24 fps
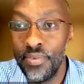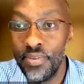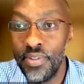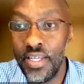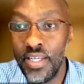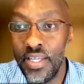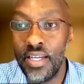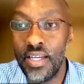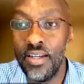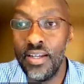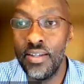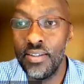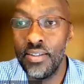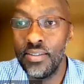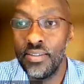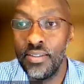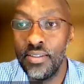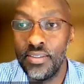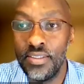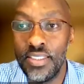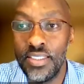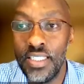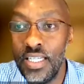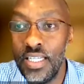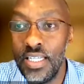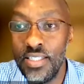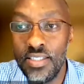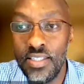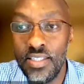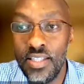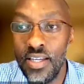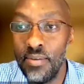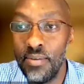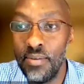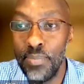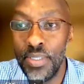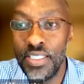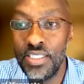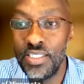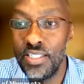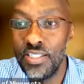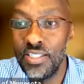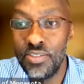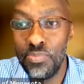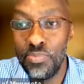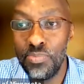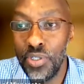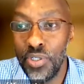they can change their
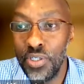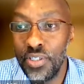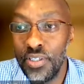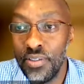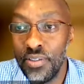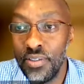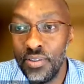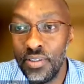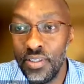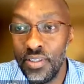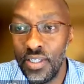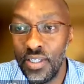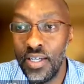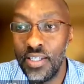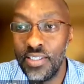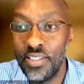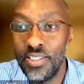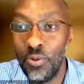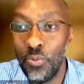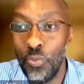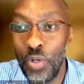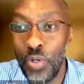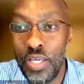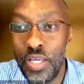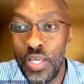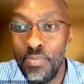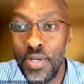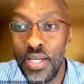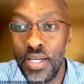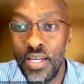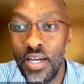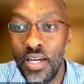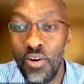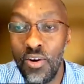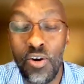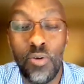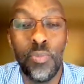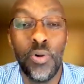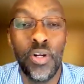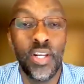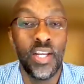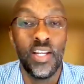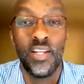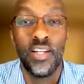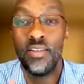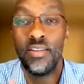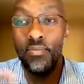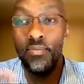business model at a whim and
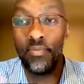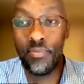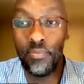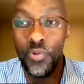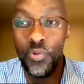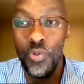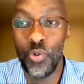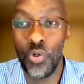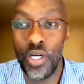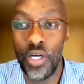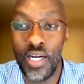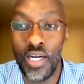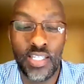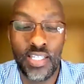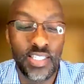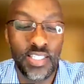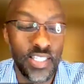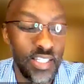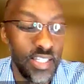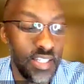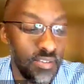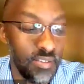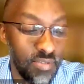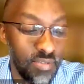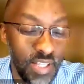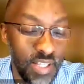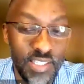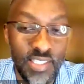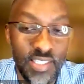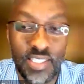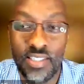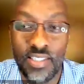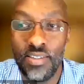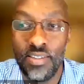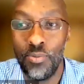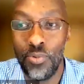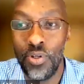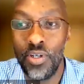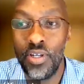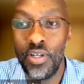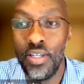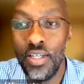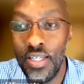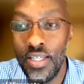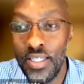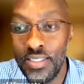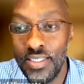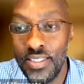accommodate your asset if that's what
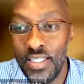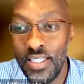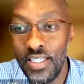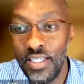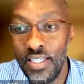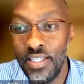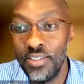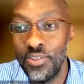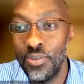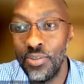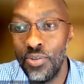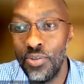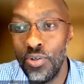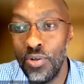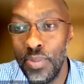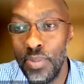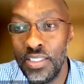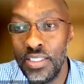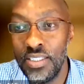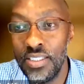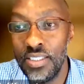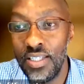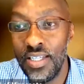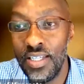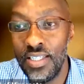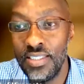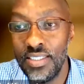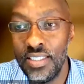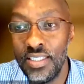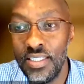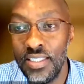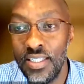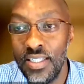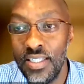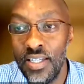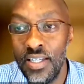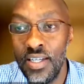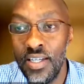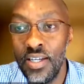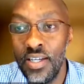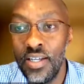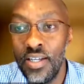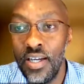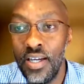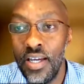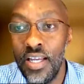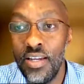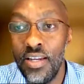is needed to commercialize it.
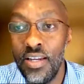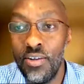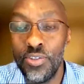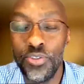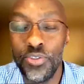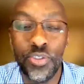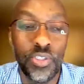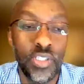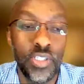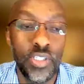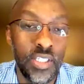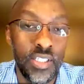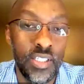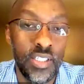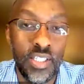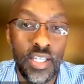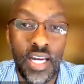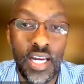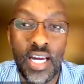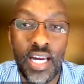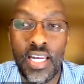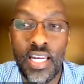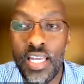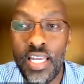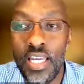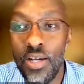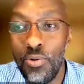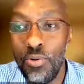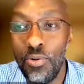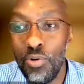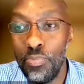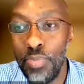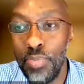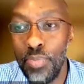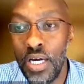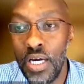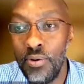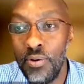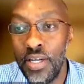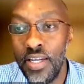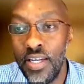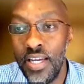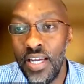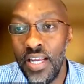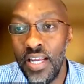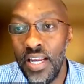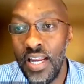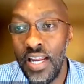And also the, the unequal power
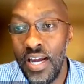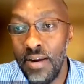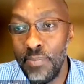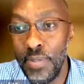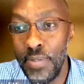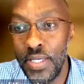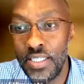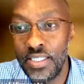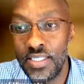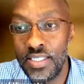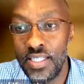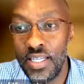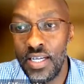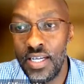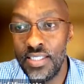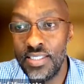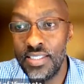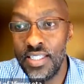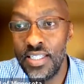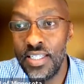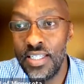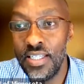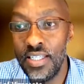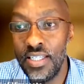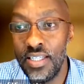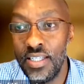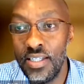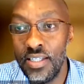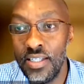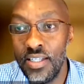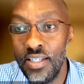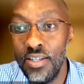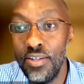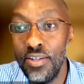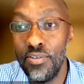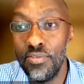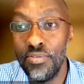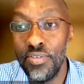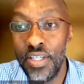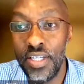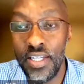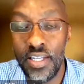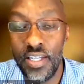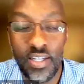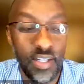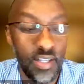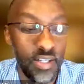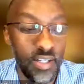dynamics. As an uh,
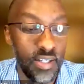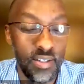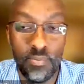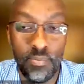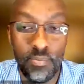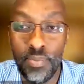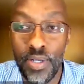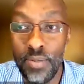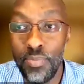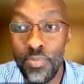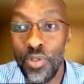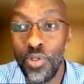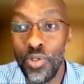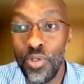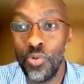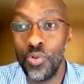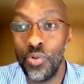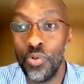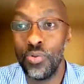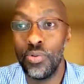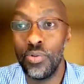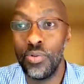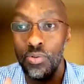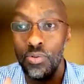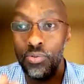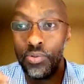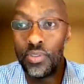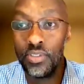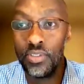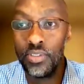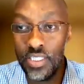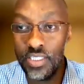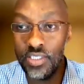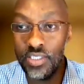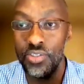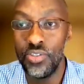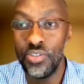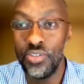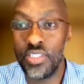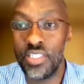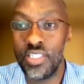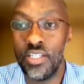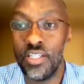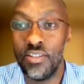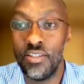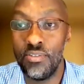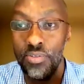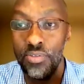innovator, maybe you you just
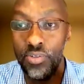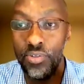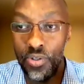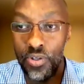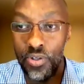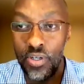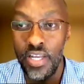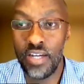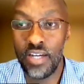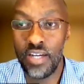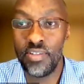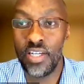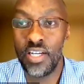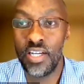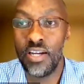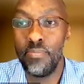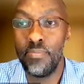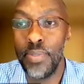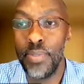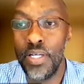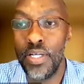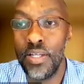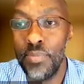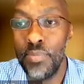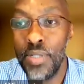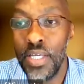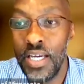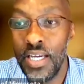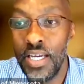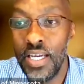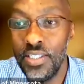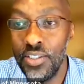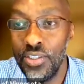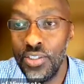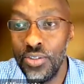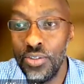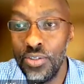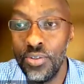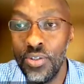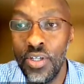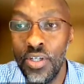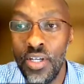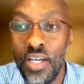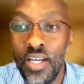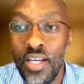yourself, you don't have a company behind you.